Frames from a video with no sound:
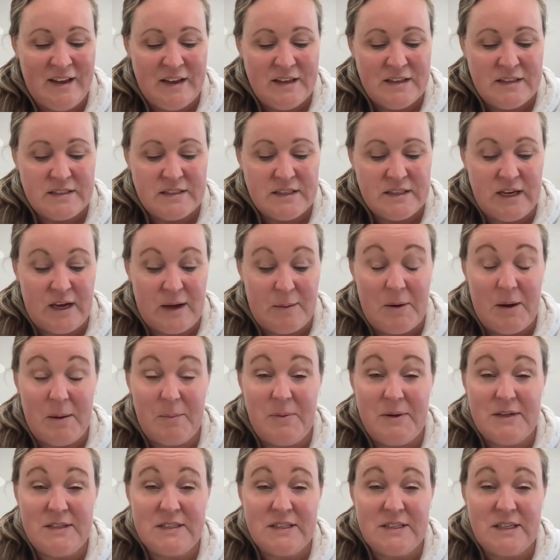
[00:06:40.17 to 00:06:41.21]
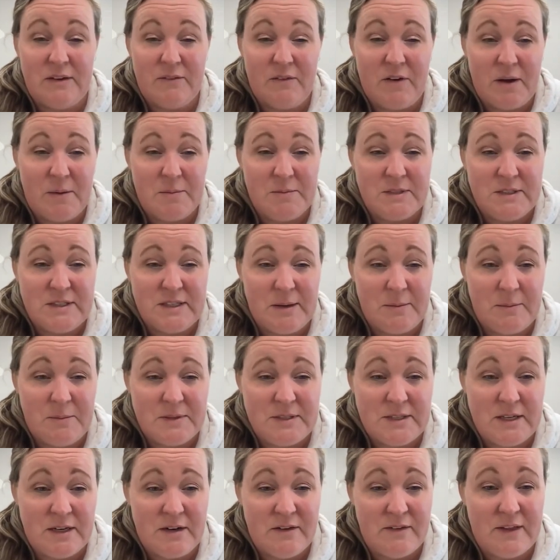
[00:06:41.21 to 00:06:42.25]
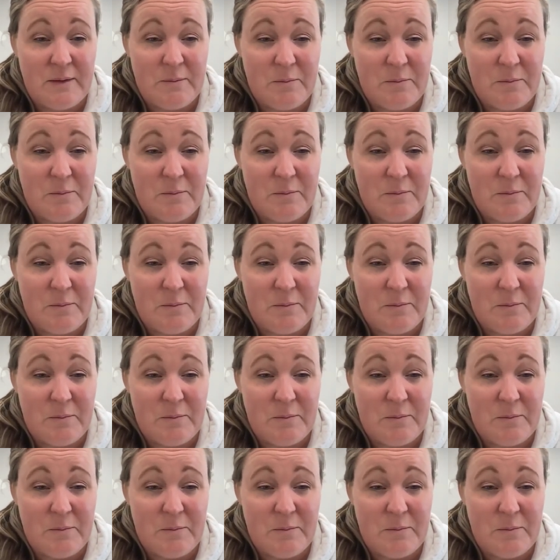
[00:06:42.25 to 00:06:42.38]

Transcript: So yeah, puppies can have up to 10% of their